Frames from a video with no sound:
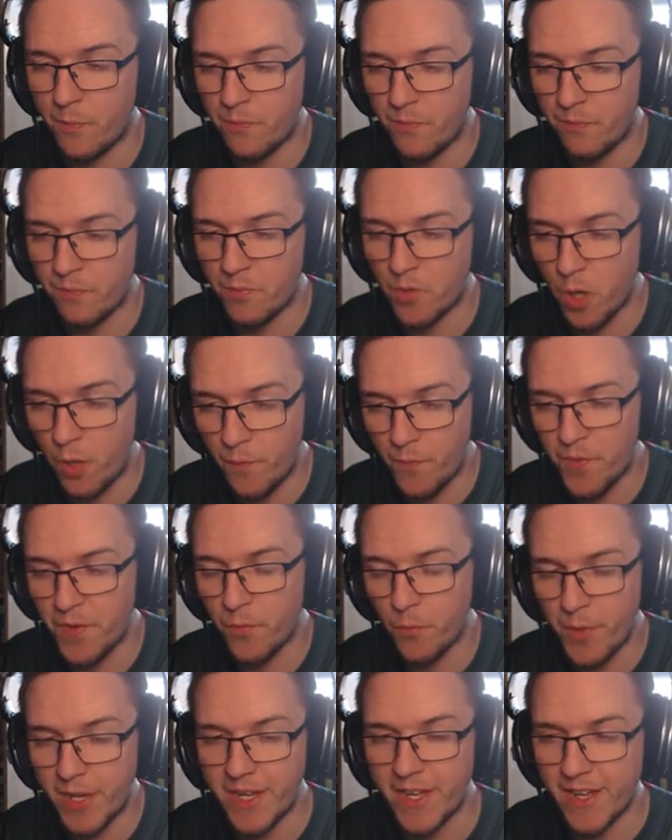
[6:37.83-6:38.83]
I've
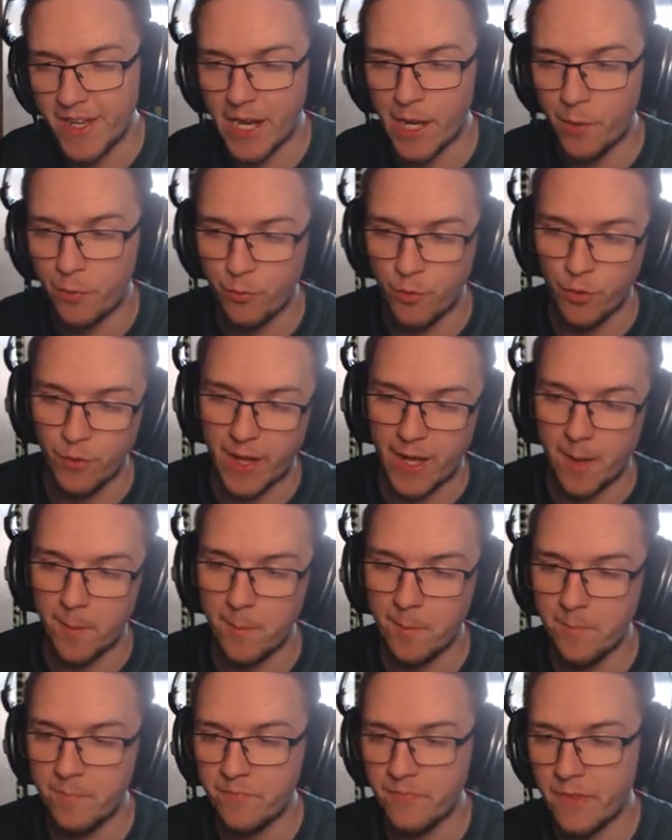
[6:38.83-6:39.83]
confident we can get through that.
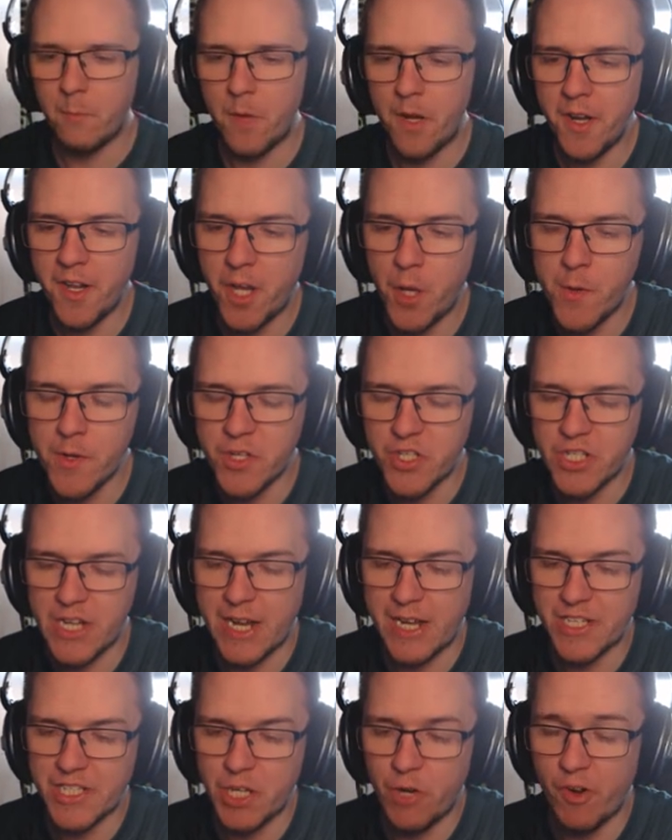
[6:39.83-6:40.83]
Monaco and
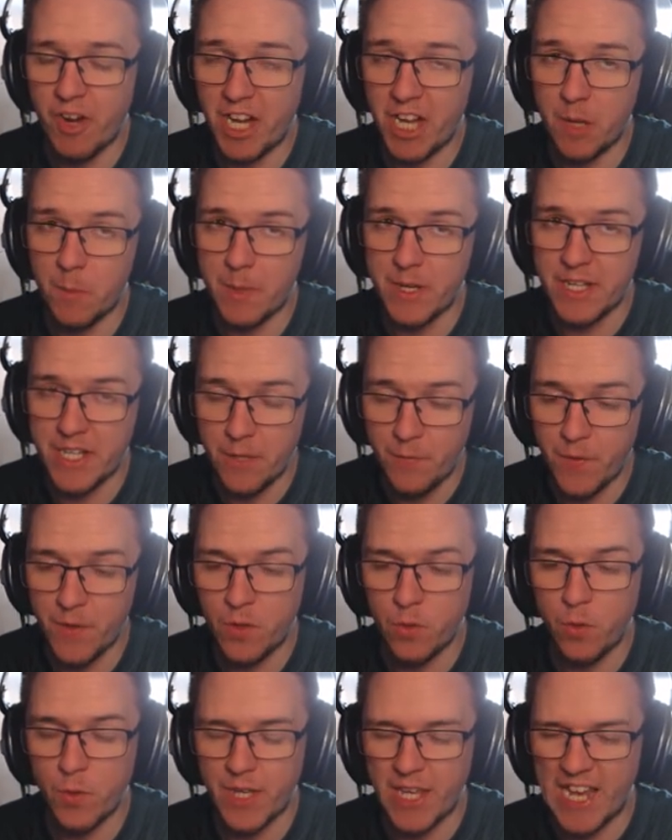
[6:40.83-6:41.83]
Shakhtar are going to be
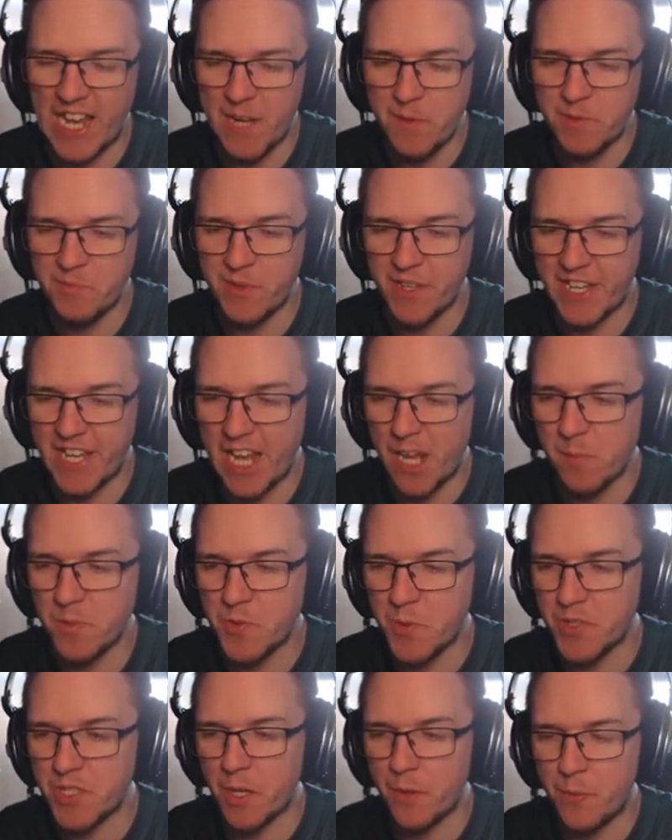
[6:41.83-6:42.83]
difficult games, but
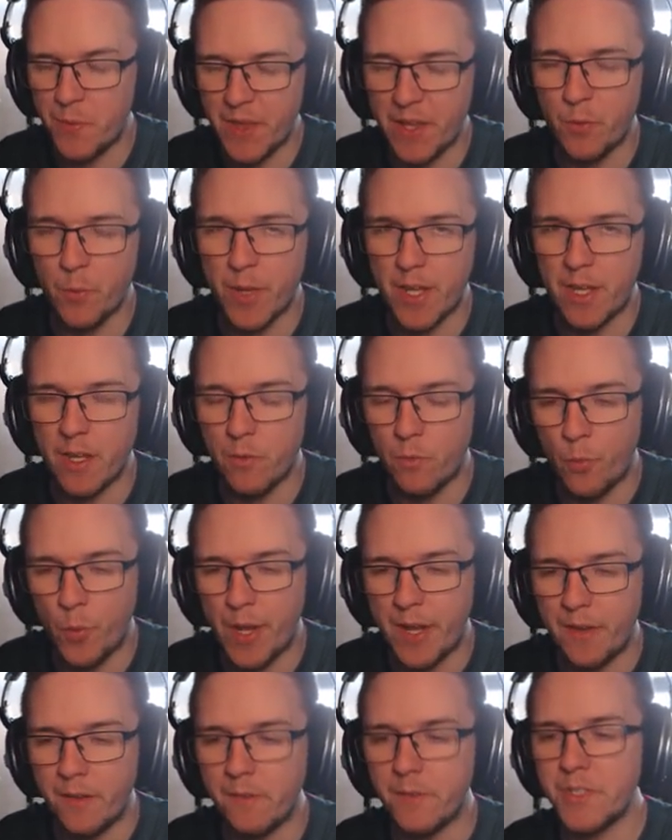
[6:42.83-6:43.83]
games which I think we can
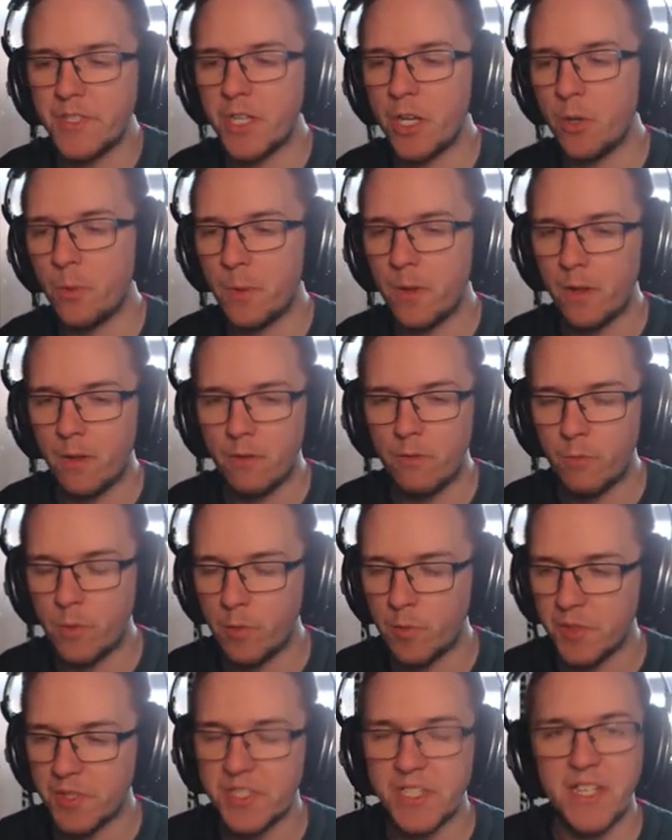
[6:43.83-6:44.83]
win. So we
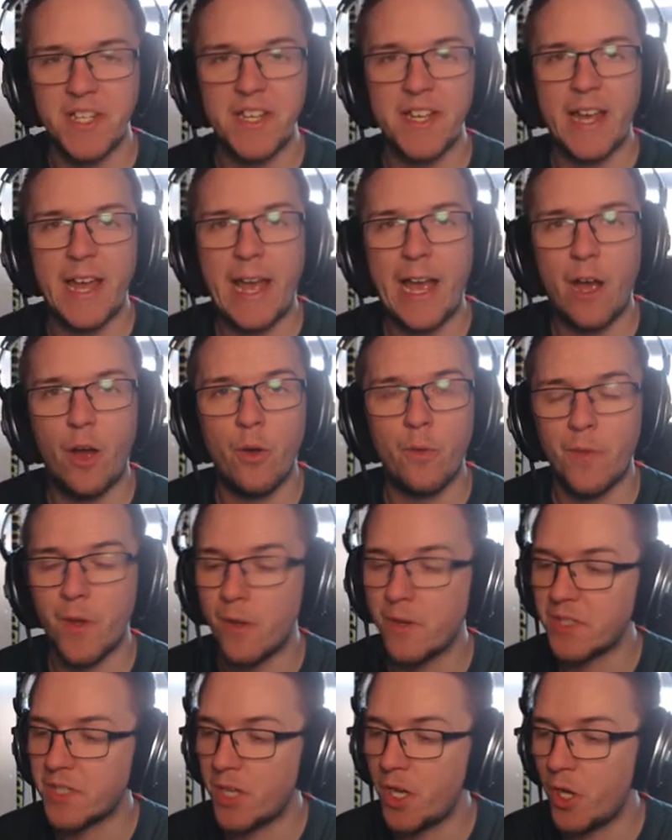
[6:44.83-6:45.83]
will see how
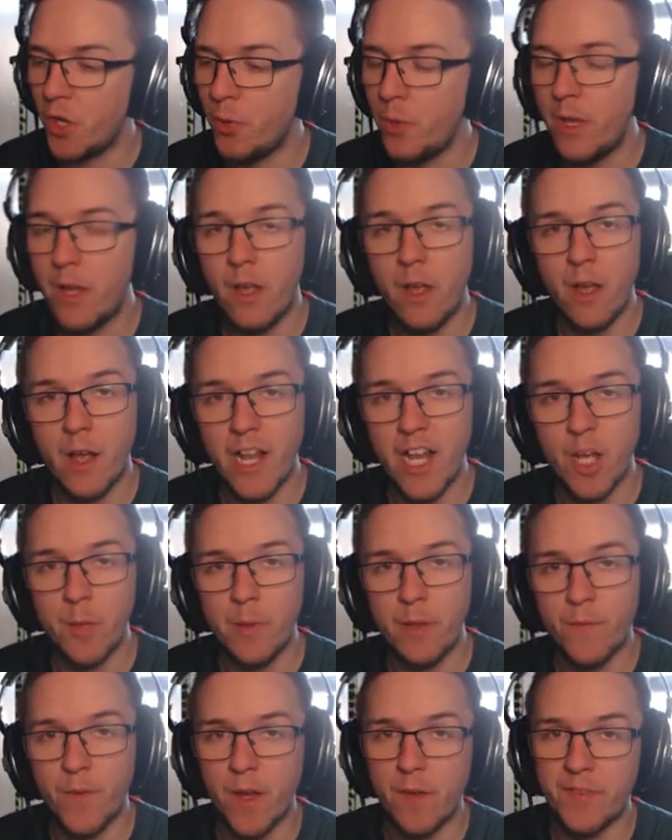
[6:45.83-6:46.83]
those go a little
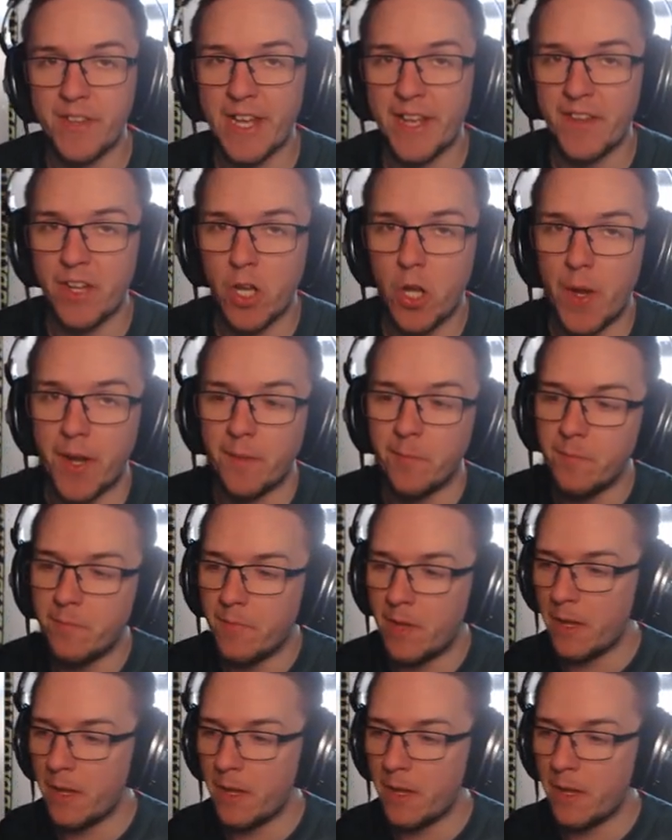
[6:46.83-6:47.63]
bit further down the line.